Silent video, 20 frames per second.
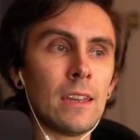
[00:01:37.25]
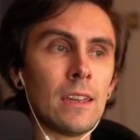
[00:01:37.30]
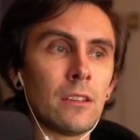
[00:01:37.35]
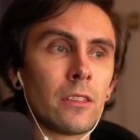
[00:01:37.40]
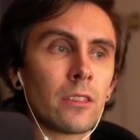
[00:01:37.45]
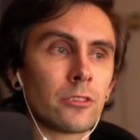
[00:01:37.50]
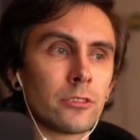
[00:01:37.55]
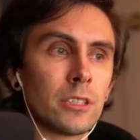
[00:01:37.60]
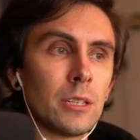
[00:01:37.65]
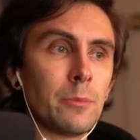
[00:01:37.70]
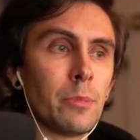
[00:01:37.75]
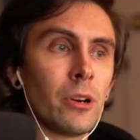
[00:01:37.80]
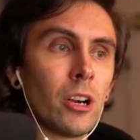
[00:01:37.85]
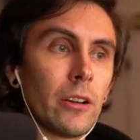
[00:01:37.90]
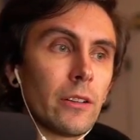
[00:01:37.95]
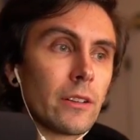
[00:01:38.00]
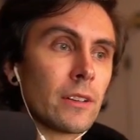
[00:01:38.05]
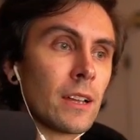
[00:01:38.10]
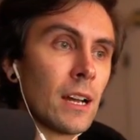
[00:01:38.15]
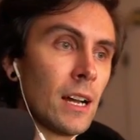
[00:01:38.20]

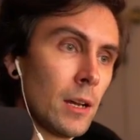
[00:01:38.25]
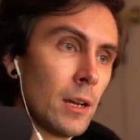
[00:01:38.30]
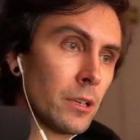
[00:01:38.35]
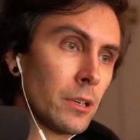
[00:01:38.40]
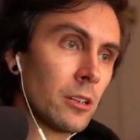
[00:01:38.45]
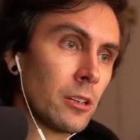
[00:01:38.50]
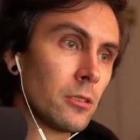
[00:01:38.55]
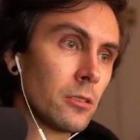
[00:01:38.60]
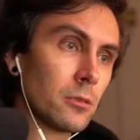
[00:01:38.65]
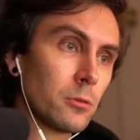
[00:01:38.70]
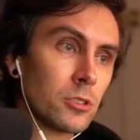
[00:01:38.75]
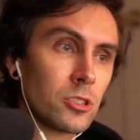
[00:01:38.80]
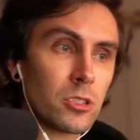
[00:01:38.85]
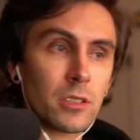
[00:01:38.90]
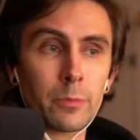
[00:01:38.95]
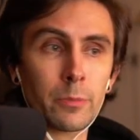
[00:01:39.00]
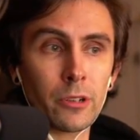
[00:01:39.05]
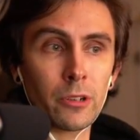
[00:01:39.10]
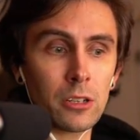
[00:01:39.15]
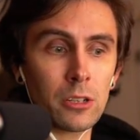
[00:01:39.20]
3-part combo, which is
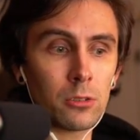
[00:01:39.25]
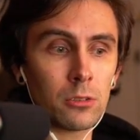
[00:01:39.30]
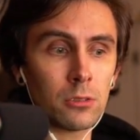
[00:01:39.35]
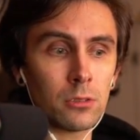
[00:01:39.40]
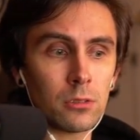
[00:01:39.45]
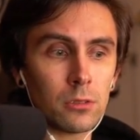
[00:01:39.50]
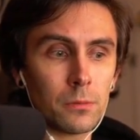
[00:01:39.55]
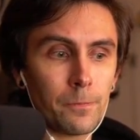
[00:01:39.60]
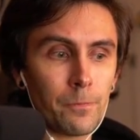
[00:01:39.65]
pretty cool.